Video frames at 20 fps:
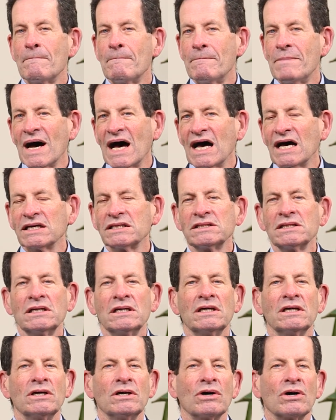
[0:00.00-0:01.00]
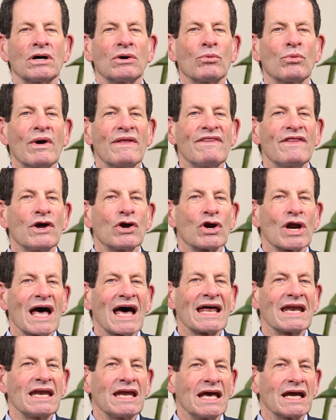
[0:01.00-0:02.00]
but when they're
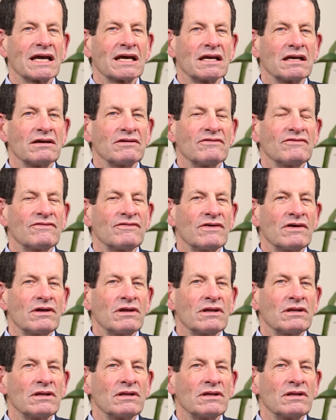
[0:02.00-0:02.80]
not negative,